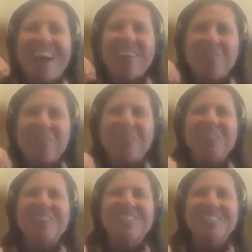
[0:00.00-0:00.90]
I
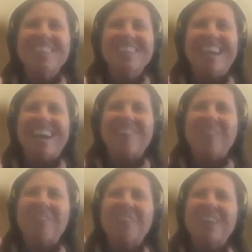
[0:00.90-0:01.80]
prefer doing that. I
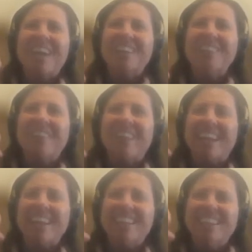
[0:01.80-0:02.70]
prefer kind of
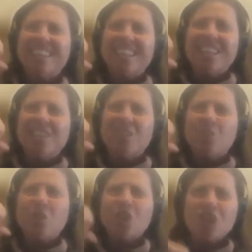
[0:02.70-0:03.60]
like,
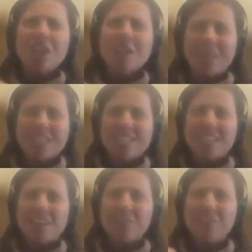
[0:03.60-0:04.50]
hurting
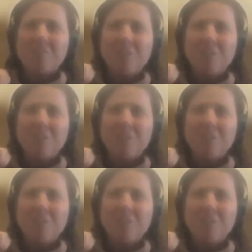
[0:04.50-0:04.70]
myself,